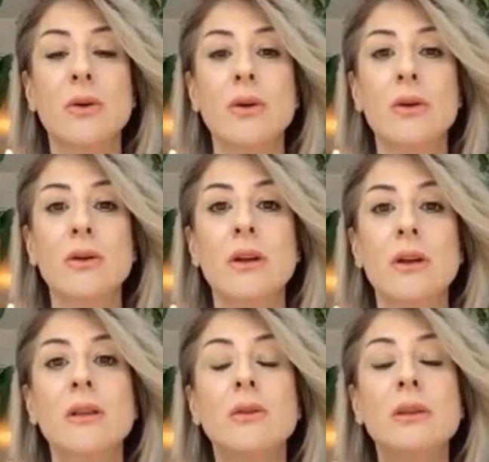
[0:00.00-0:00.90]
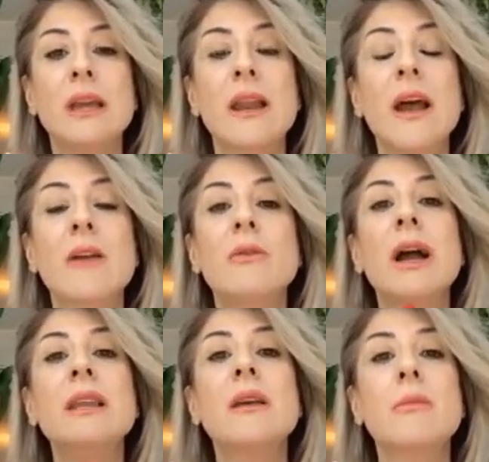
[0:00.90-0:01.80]
or can I
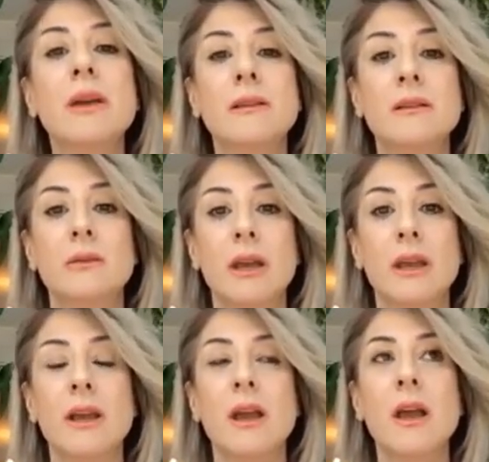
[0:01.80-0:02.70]
find a better way?